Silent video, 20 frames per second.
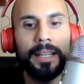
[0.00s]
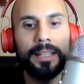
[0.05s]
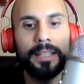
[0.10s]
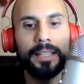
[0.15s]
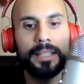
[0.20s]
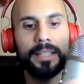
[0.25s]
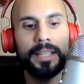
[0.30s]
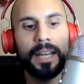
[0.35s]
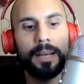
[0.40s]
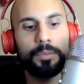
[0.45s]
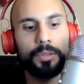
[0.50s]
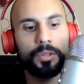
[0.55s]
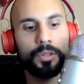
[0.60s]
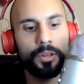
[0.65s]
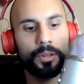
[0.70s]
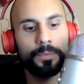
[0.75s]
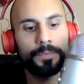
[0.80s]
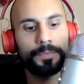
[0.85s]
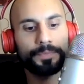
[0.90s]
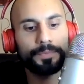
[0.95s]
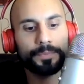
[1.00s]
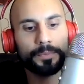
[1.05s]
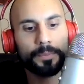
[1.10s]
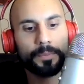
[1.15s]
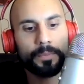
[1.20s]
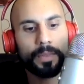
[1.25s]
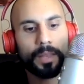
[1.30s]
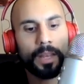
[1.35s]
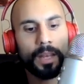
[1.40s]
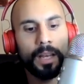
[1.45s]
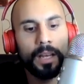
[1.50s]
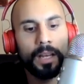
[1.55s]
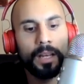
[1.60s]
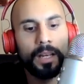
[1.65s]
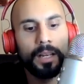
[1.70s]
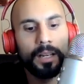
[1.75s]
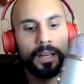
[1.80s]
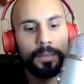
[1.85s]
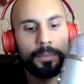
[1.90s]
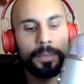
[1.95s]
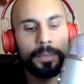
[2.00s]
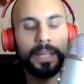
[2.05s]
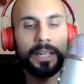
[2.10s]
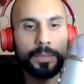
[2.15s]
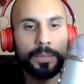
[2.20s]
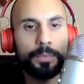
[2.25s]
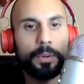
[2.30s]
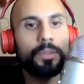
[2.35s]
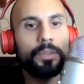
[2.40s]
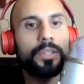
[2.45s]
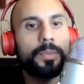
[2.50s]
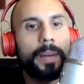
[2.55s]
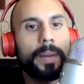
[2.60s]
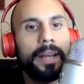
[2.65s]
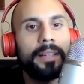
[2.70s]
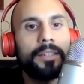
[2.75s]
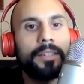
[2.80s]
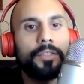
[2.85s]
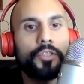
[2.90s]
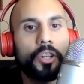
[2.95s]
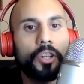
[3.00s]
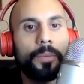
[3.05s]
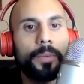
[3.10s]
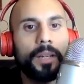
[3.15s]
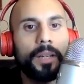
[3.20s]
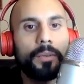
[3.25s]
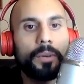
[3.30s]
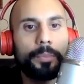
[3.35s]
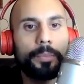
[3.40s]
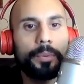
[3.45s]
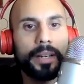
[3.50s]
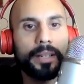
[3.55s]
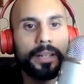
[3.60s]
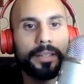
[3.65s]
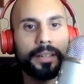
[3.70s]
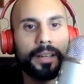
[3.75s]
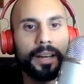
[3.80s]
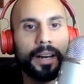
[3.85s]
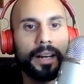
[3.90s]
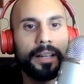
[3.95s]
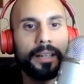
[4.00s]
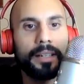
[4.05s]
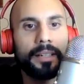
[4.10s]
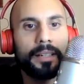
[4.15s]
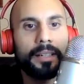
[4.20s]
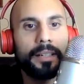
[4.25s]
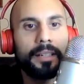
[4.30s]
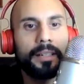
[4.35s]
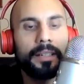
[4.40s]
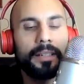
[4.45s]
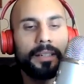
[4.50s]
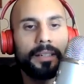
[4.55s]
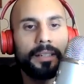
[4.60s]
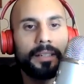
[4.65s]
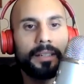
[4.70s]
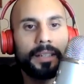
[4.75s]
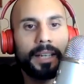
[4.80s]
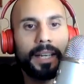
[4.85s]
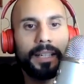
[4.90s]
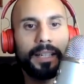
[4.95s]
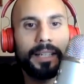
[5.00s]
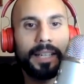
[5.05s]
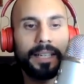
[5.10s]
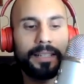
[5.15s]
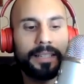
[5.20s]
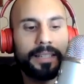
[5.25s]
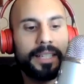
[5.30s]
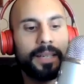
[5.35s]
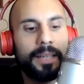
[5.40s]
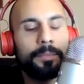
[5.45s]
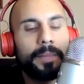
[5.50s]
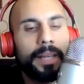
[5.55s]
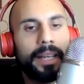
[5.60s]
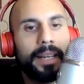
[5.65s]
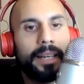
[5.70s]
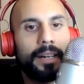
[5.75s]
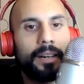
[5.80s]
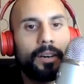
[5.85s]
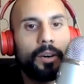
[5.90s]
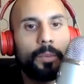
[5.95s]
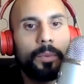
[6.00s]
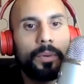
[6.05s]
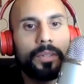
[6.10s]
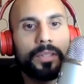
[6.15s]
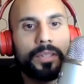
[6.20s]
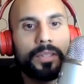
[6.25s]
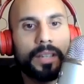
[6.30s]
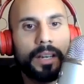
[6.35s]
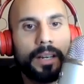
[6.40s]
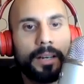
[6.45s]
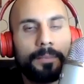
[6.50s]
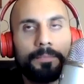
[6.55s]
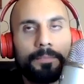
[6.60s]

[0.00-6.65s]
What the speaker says: in this game, so because both Spain and Germany were pressing high, it seemed like almost